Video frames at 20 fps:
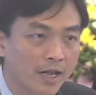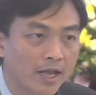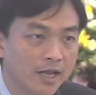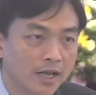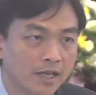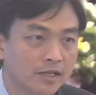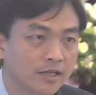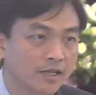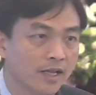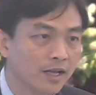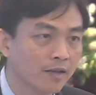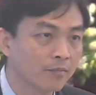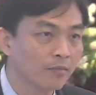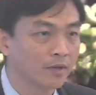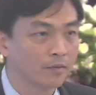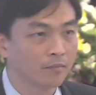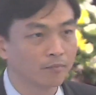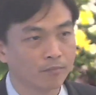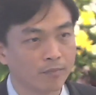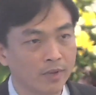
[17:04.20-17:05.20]
hit them
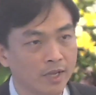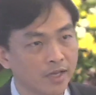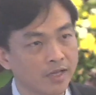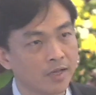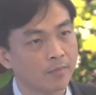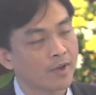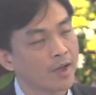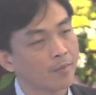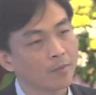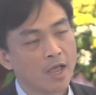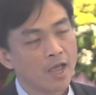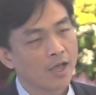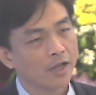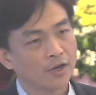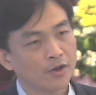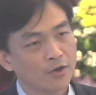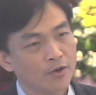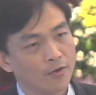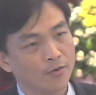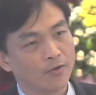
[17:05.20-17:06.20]
and beat them up.
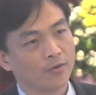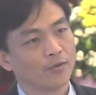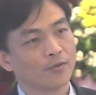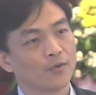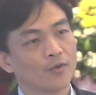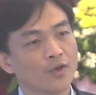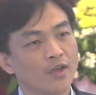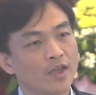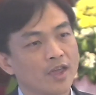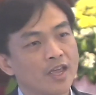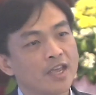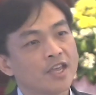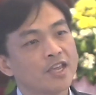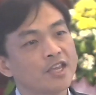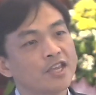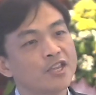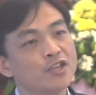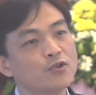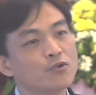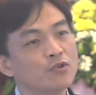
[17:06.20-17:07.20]
No. He
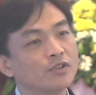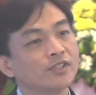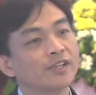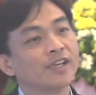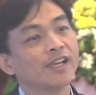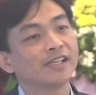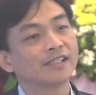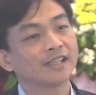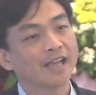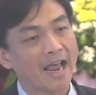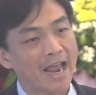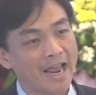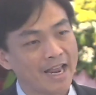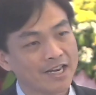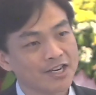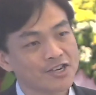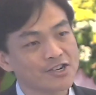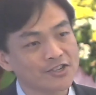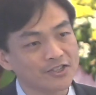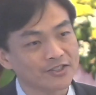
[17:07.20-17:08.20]
used his
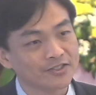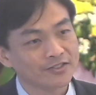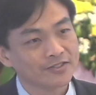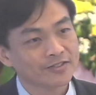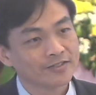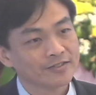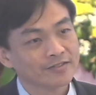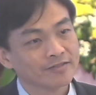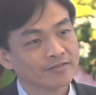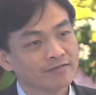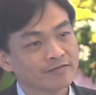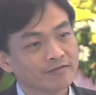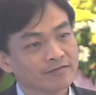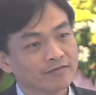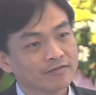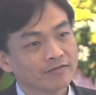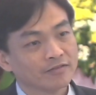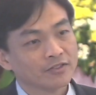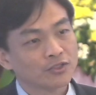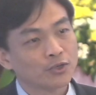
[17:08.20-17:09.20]
anger
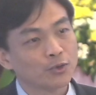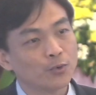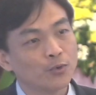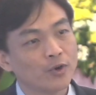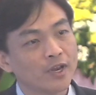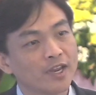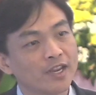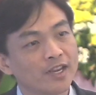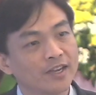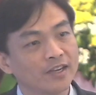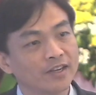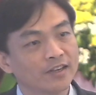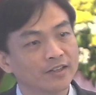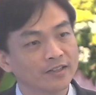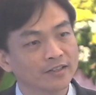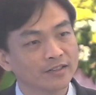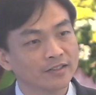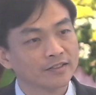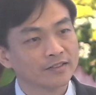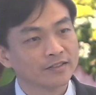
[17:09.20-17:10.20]
to
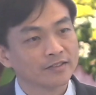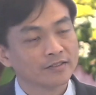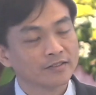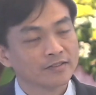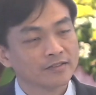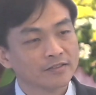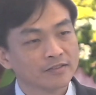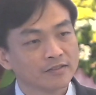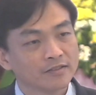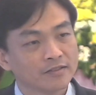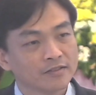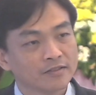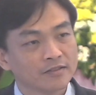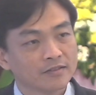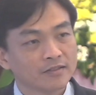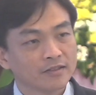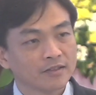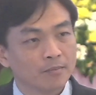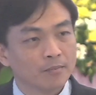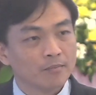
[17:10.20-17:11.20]
heal
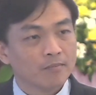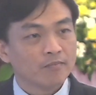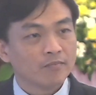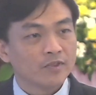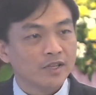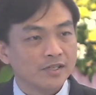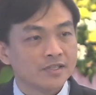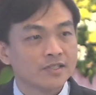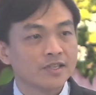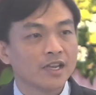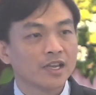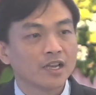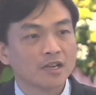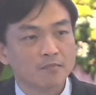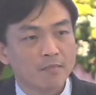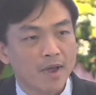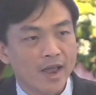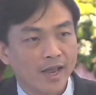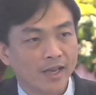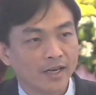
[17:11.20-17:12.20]
the, the sick
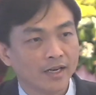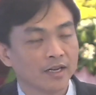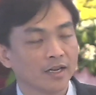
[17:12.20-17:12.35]
man,